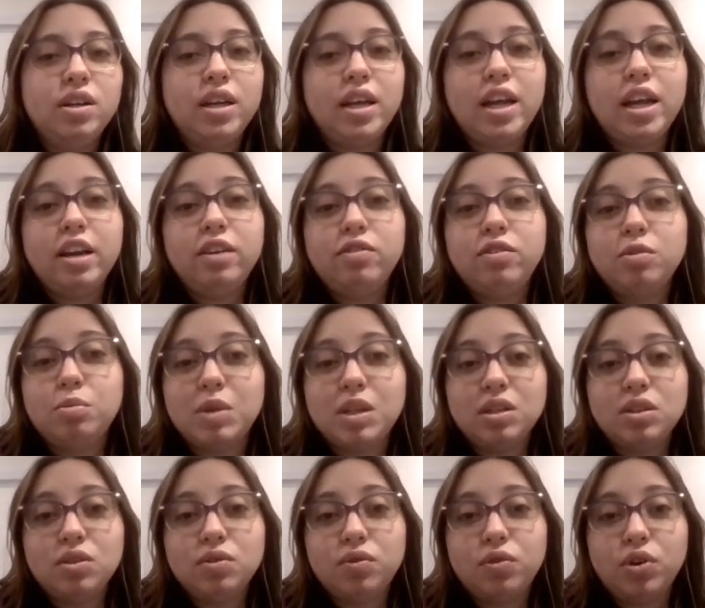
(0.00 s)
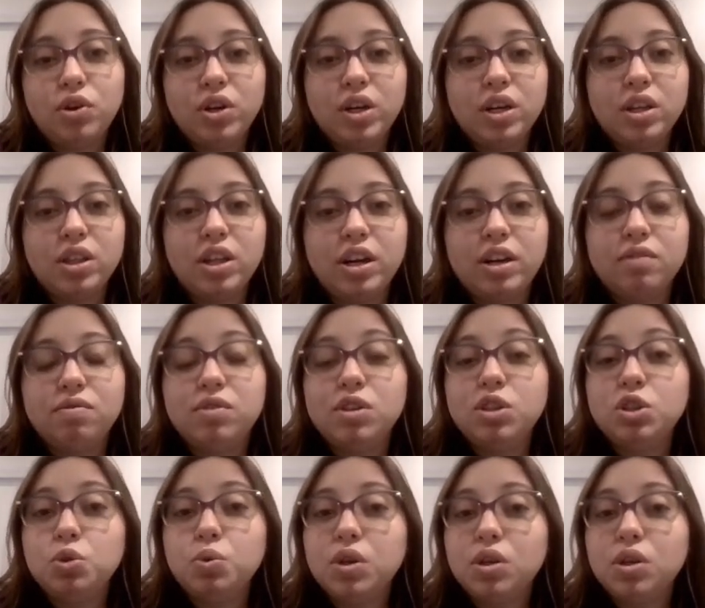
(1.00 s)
infamous for their visual